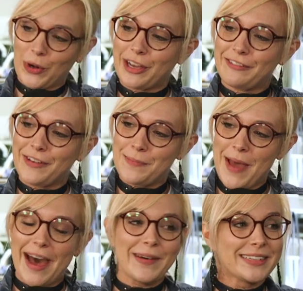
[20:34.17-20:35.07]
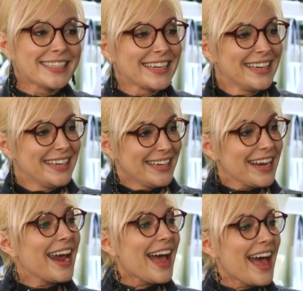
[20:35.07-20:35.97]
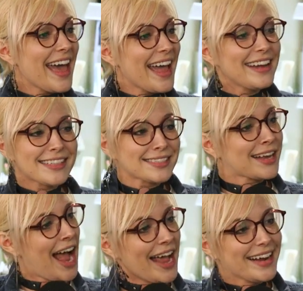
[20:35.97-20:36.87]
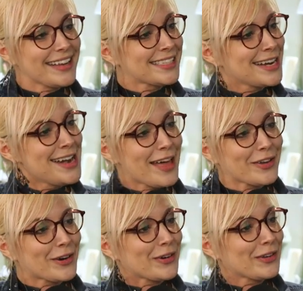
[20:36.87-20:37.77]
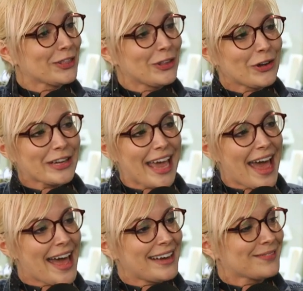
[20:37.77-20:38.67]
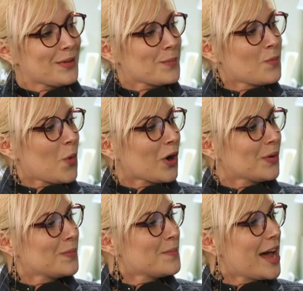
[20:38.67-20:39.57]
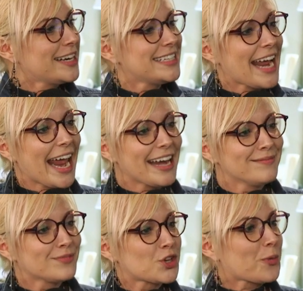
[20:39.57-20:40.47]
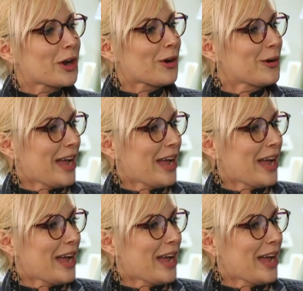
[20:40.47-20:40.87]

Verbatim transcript: Kinda of looks about, like Steven Universe. Yeah, yeah, and it's ki- it's another look at more mundane superhero